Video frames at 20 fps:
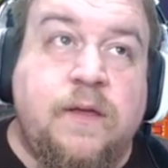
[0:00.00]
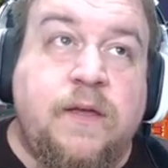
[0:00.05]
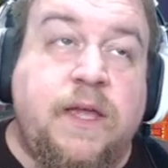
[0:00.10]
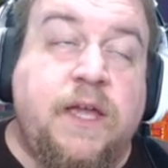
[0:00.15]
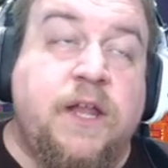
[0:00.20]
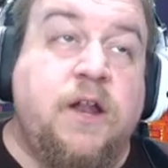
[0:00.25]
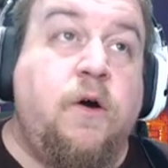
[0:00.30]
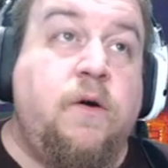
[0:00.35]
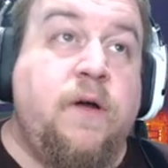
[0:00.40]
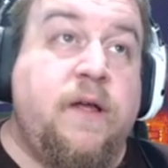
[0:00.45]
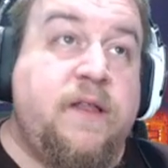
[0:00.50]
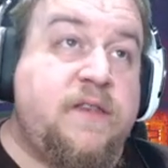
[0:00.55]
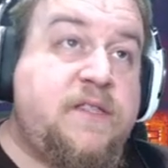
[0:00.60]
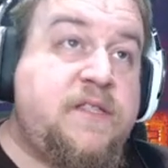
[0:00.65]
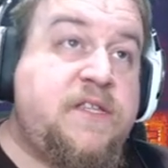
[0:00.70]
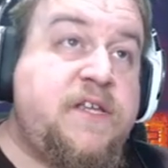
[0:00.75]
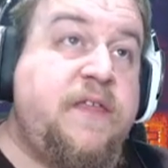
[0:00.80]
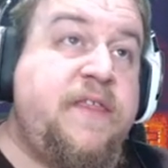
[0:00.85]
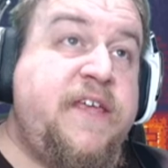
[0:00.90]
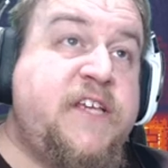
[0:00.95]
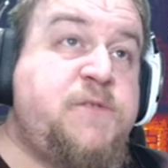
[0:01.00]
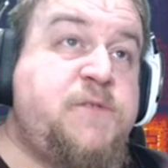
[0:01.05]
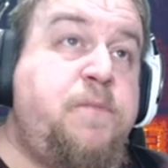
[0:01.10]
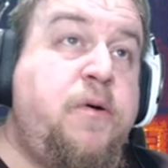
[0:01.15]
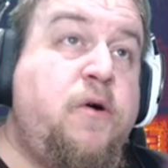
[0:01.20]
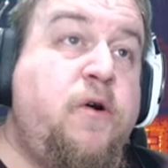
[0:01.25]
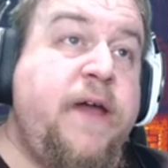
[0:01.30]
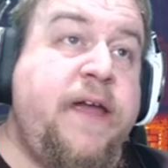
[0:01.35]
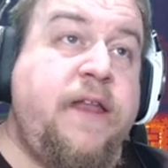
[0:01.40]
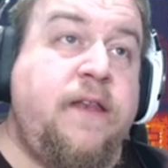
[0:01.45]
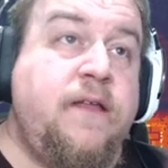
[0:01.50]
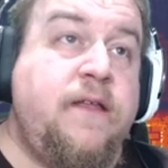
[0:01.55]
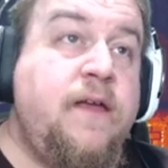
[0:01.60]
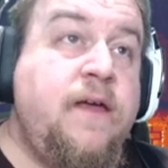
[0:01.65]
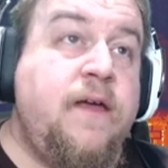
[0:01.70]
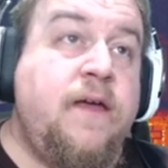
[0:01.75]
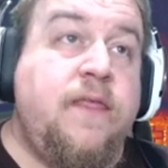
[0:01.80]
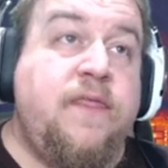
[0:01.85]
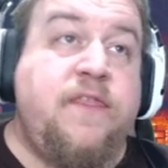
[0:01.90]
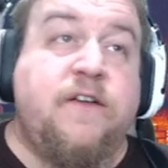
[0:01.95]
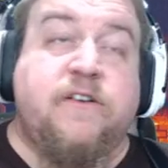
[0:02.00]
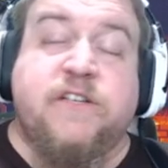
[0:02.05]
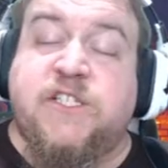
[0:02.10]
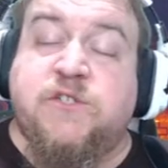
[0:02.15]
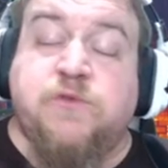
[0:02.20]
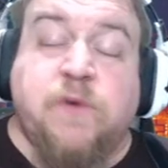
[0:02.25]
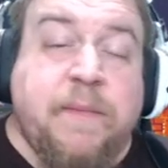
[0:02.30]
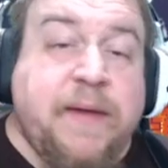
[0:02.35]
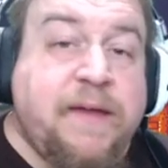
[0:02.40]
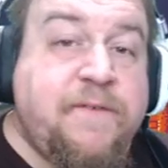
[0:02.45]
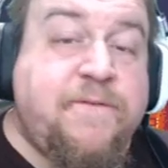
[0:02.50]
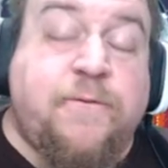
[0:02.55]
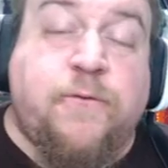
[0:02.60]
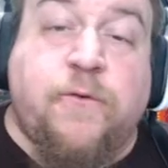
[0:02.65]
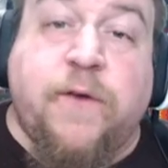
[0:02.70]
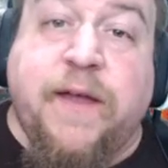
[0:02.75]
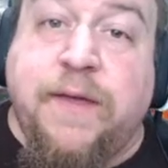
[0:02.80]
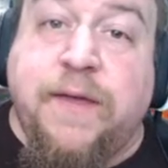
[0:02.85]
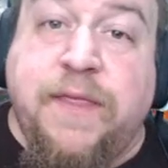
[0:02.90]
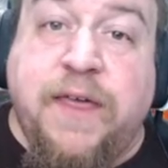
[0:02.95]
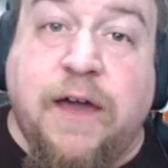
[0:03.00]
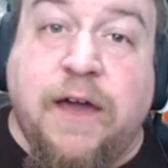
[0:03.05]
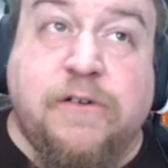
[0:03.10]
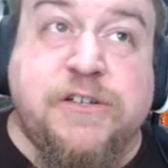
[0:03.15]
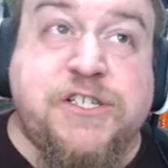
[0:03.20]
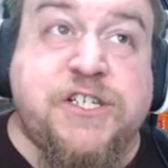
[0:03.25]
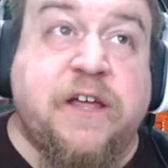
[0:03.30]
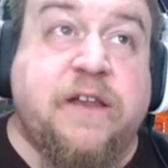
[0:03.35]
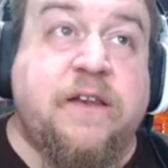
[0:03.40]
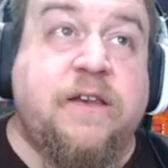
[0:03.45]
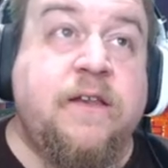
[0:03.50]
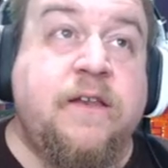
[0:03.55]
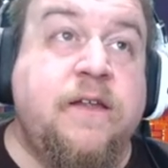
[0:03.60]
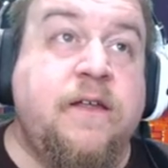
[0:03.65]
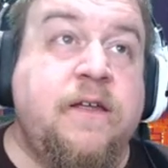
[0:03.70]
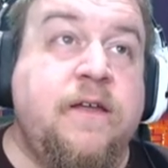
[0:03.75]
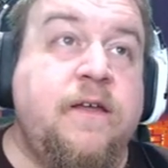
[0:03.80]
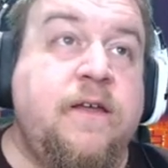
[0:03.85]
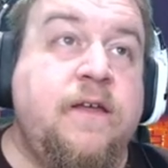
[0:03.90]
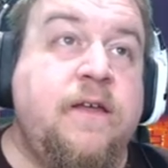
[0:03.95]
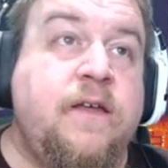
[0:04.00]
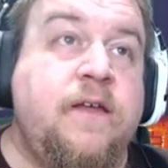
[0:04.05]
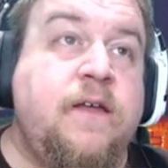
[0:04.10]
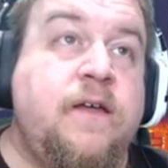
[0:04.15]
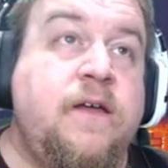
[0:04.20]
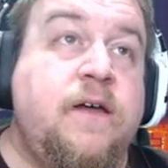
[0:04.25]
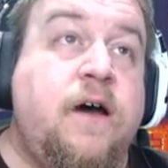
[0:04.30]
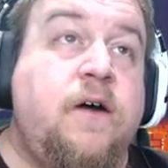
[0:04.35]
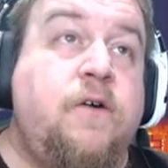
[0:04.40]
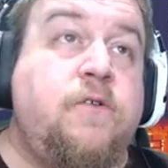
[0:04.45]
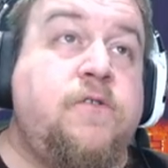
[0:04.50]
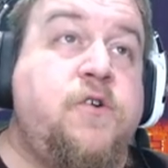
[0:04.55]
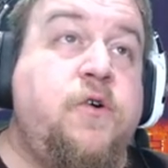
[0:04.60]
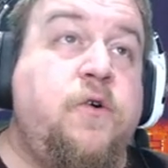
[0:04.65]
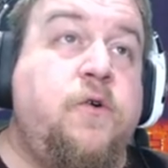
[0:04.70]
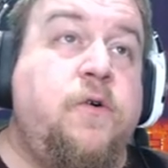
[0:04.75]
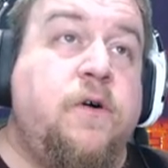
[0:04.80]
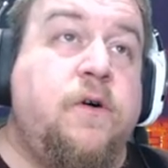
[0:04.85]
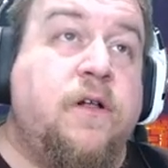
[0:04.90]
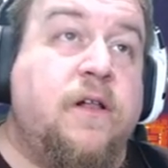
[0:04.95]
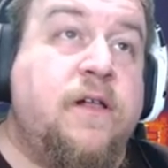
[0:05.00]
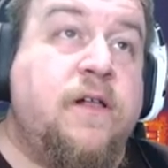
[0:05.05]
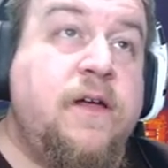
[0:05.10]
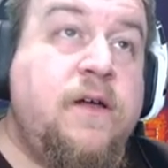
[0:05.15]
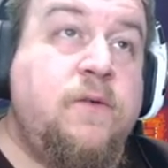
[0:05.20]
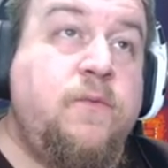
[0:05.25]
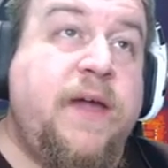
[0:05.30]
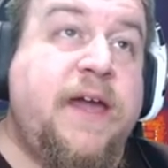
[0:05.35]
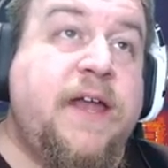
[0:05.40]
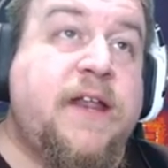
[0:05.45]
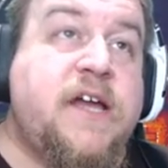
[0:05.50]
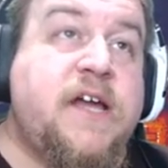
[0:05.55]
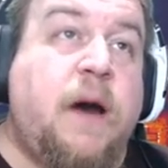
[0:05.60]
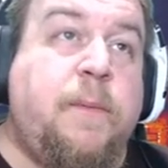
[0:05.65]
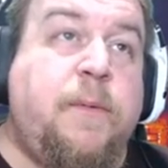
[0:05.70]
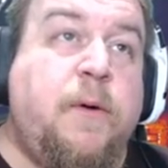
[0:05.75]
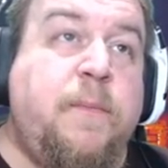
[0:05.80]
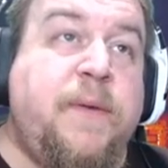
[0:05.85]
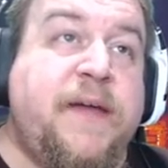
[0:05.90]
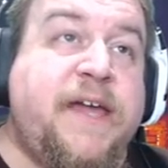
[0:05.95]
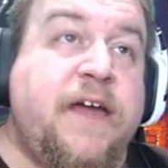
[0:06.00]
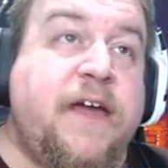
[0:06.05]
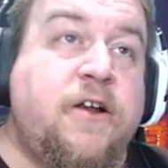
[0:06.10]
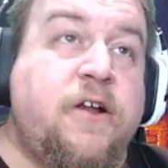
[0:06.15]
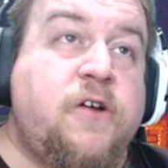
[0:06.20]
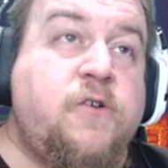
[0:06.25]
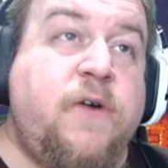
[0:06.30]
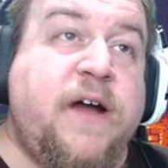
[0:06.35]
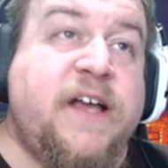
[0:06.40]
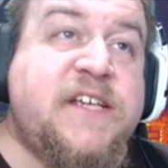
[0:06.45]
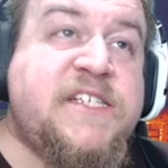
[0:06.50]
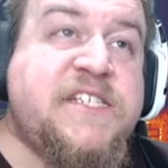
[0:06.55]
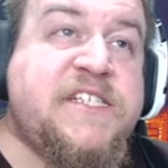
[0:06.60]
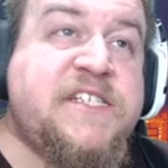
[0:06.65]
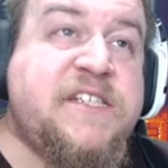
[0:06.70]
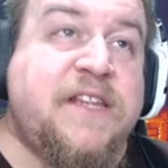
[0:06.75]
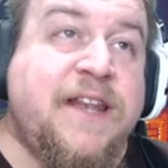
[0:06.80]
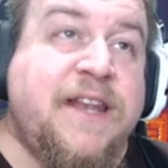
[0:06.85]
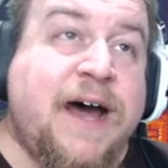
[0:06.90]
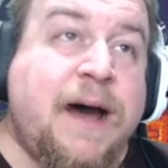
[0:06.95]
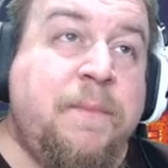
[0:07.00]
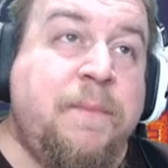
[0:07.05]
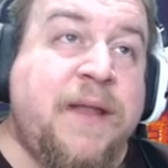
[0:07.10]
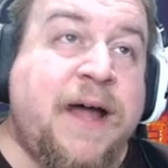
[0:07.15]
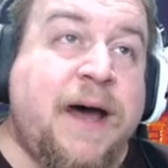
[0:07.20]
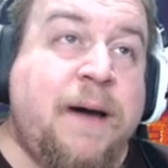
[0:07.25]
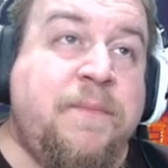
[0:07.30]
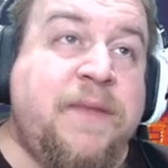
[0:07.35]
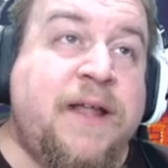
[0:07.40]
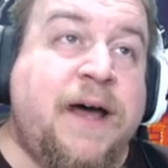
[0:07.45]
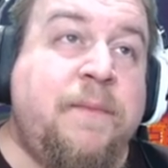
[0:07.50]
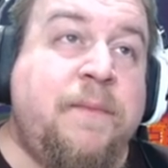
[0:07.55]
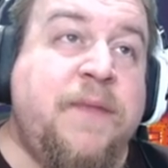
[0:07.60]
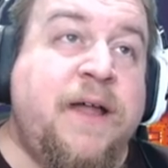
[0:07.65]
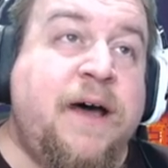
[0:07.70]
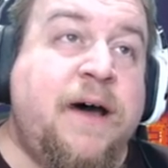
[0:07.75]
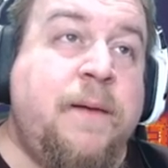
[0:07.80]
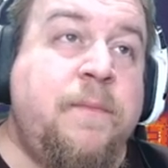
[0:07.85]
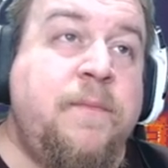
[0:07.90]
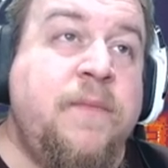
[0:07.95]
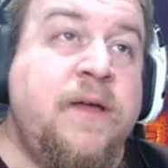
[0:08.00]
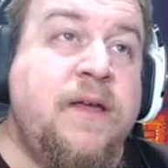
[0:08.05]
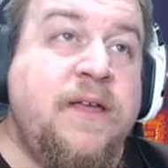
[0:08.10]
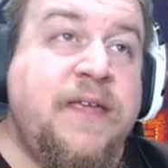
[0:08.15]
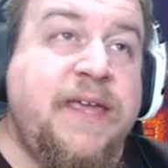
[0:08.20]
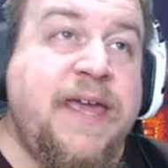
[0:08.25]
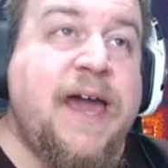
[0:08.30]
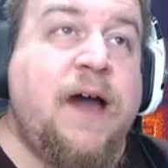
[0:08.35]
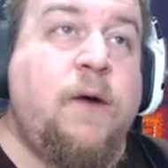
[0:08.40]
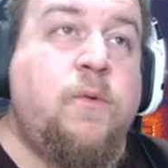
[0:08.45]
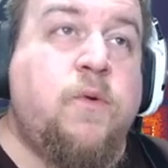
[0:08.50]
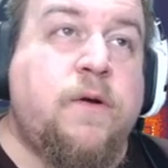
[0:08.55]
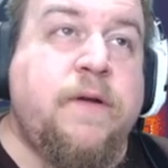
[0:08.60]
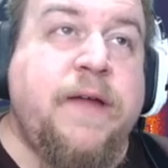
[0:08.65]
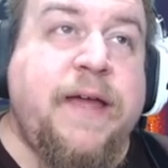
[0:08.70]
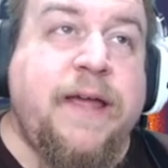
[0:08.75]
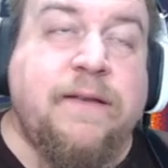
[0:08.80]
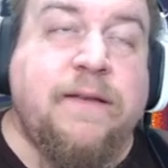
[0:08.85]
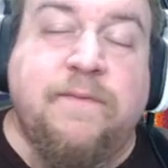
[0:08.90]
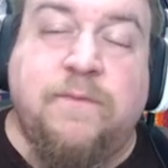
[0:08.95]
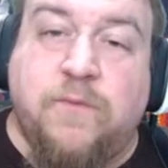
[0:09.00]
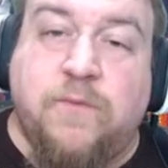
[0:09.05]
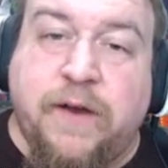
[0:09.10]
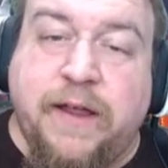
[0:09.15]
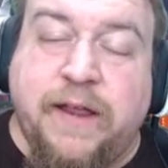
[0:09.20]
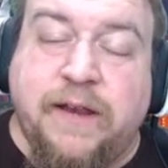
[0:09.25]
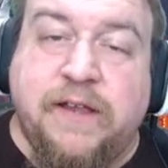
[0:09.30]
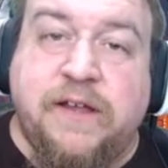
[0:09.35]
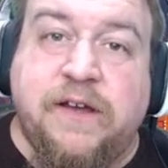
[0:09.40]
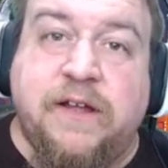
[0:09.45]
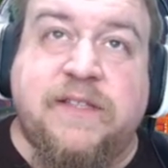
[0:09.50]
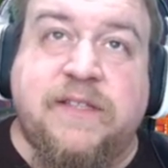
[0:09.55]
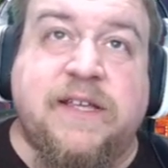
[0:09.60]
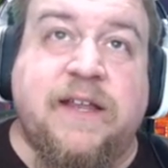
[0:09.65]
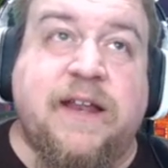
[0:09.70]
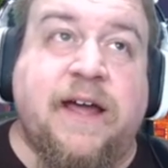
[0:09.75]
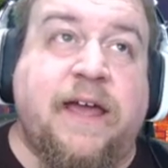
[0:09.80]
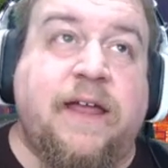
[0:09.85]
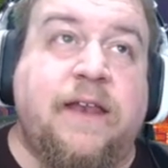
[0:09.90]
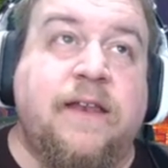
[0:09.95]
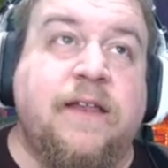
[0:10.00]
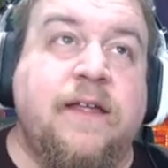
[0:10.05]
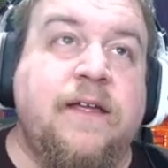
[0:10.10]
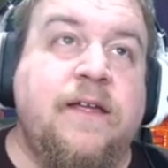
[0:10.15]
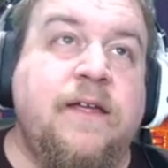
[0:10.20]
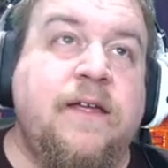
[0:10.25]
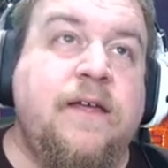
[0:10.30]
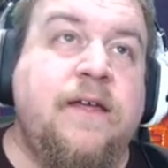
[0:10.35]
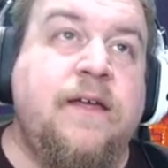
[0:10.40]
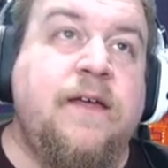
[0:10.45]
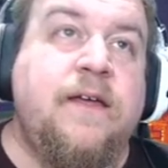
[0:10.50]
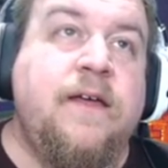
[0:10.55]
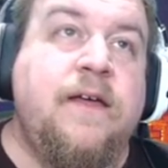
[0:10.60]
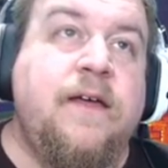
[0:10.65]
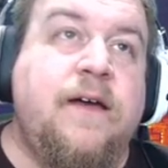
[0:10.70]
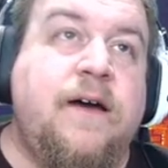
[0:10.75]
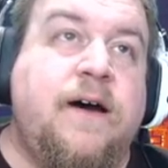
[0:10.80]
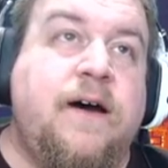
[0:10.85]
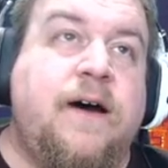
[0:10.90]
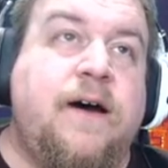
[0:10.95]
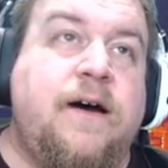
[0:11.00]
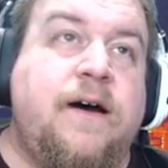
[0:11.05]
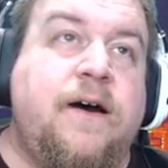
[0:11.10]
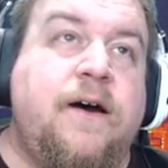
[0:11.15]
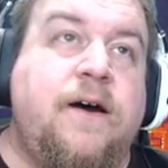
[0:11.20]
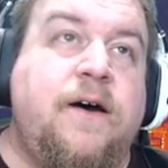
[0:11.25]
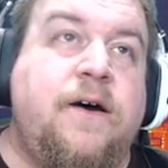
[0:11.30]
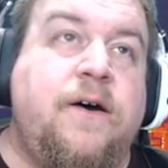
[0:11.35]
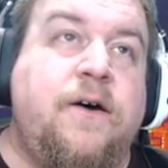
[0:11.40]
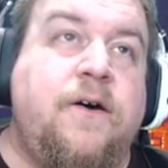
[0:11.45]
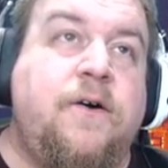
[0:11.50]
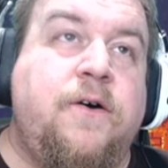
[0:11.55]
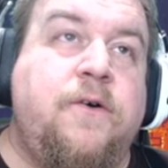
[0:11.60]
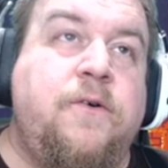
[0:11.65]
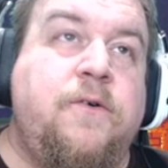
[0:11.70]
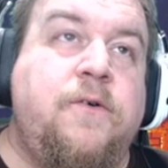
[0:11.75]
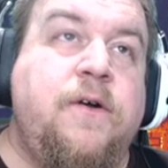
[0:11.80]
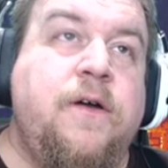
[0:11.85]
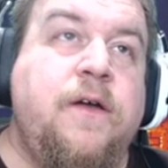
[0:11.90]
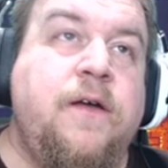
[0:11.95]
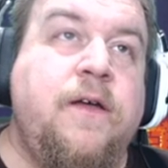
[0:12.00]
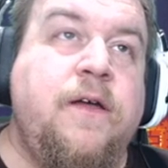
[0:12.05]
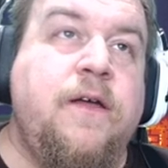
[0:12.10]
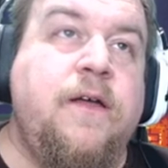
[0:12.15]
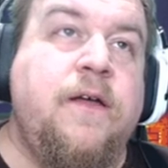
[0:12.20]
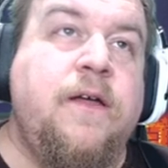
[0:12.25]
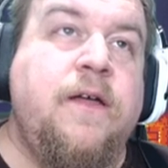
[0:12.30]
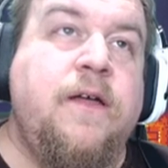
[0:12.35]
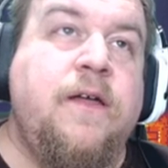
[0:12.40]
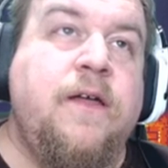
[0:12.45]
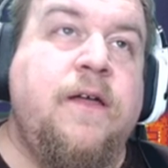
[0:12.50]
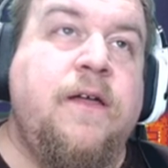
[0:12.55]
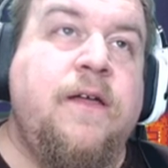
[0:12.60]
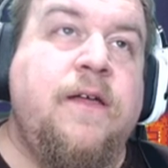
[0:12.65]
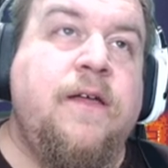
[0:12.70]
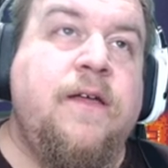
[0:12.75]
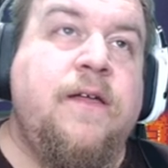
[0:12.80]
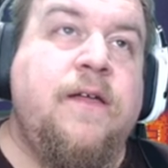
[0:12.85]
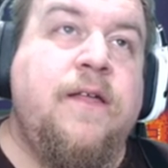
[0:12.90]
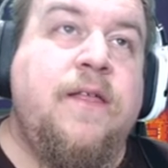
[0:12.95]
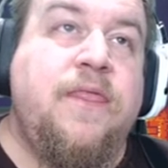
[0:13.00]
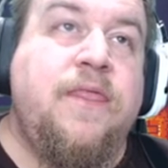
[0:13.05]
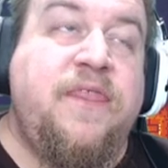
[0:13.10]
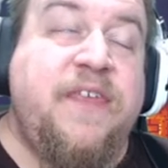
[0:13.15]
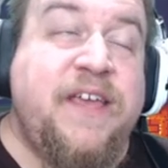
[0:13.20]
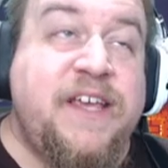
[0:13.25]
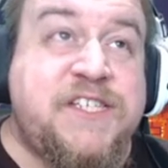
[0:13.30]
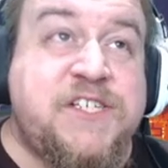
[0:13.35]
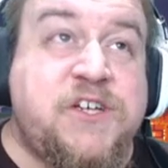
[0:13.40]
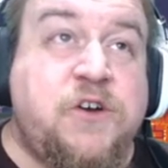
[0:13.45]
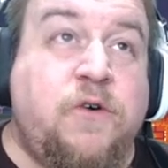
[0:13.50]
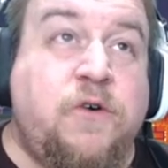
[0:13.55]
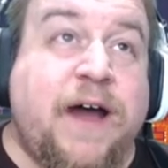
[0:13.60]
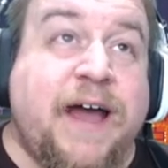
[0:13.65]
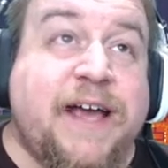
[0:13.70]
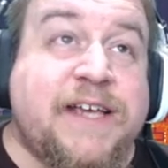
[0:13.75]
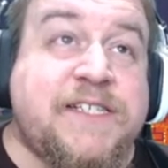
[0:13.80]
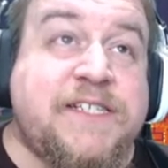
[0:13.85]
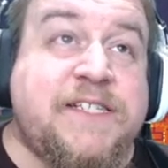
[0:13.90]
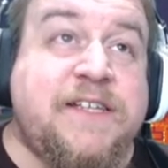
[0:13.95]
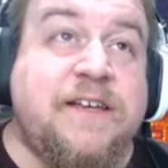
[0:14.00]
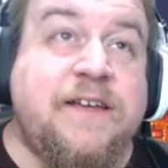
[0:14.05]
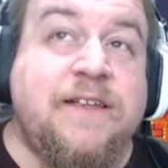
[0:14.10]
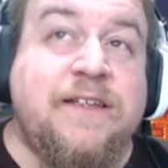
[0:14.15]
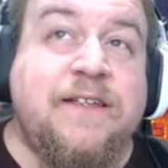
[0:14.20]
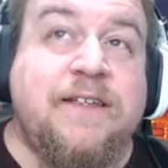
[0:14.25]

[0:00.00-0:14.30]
You know, to this point, they're swimming free in the ocean. Oh, cool. We get a couple beginner quests. Nom, nom, nom, nom. Yeah, we're eating good tonight. Uh-oh. This quest